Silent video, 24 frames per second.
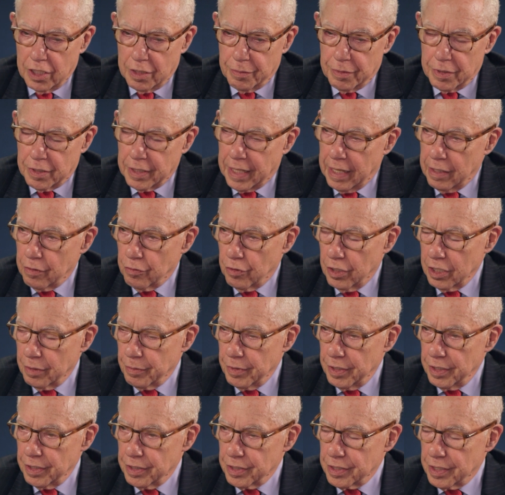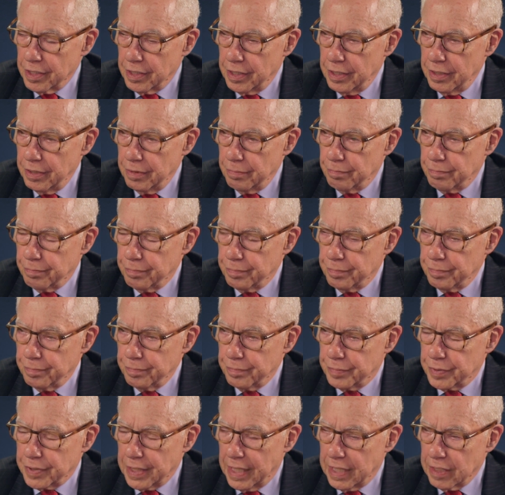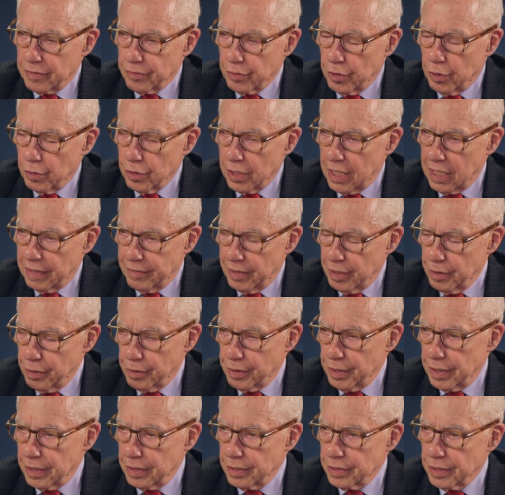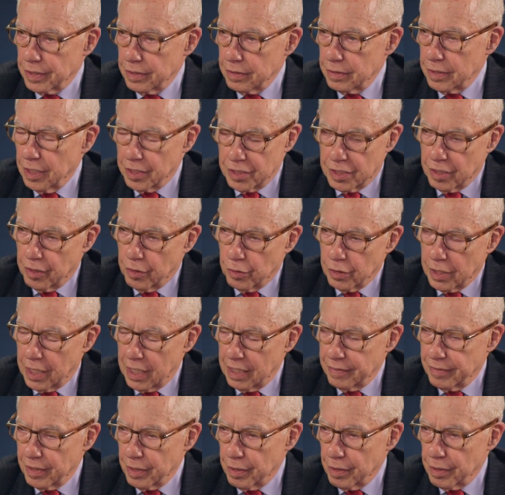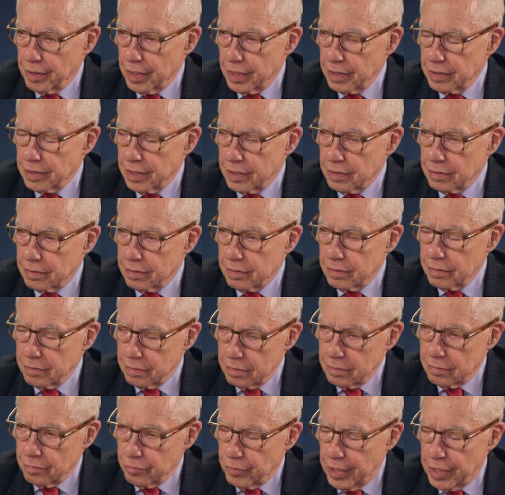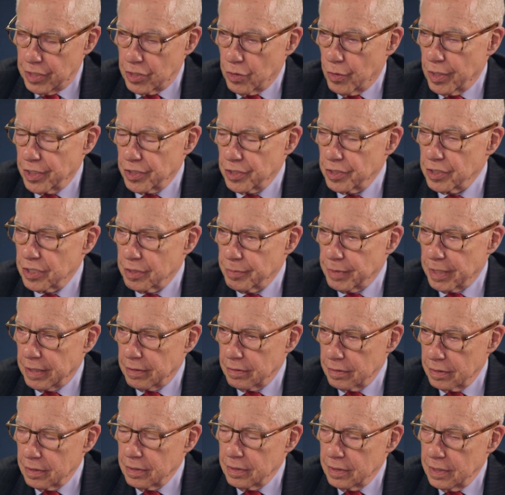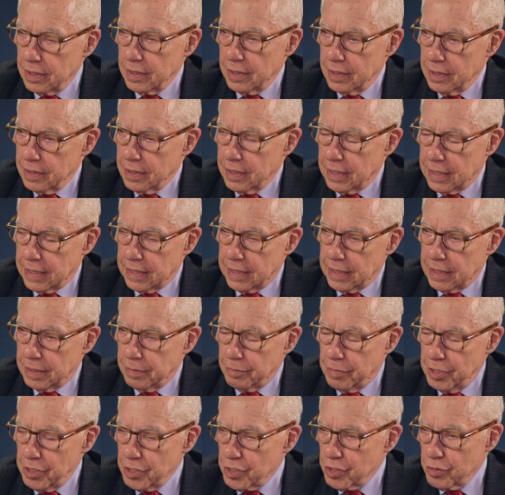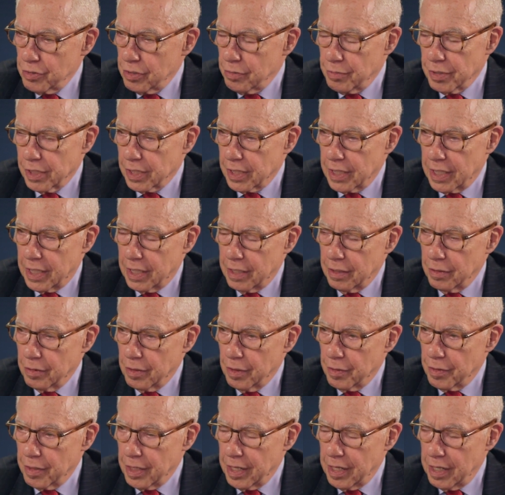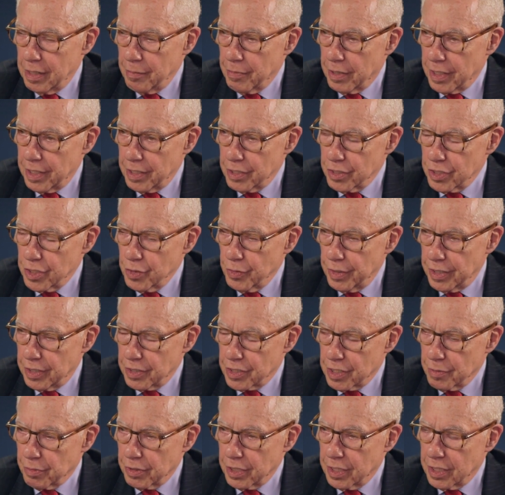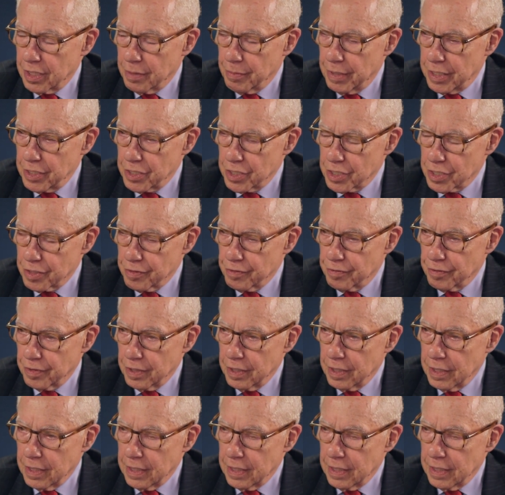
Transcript: argument. The counter argument is that he stands for a whole lot of other things and does a whole lot of other things that raise questions about um, his suitability. I don't know that anybody is doing it simply on the basis of